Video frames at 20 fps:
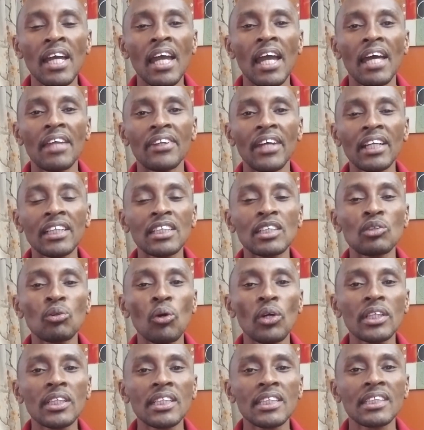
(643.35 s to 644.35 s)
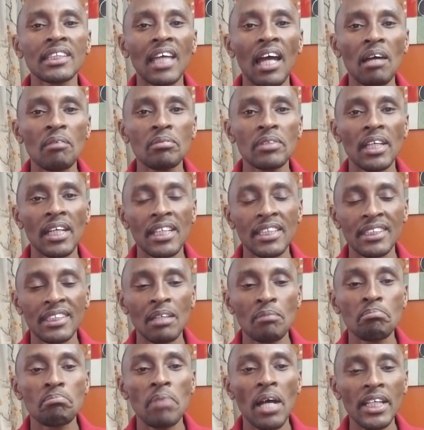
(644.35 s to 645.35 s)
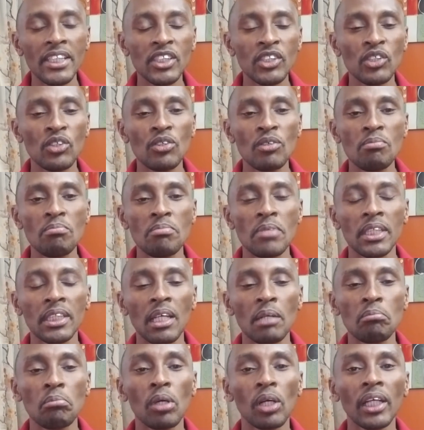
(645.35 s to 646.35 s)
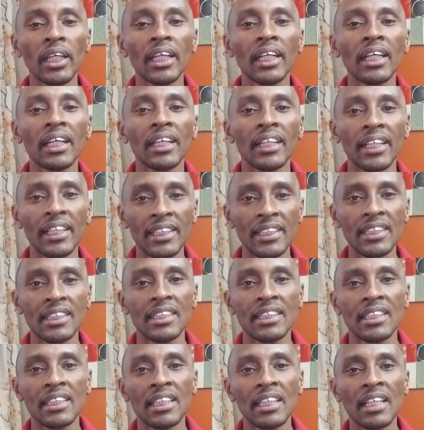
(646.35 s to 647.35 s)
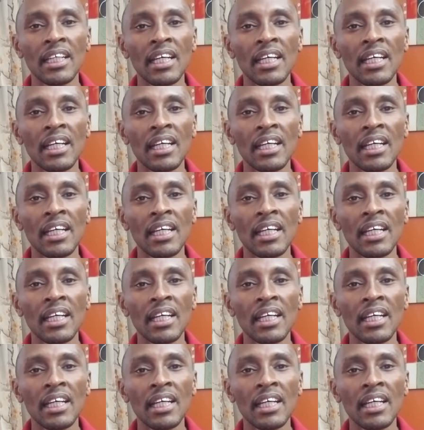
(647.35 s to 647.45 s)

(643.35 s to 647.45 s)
And that is what is termed as the basal metabolic rate.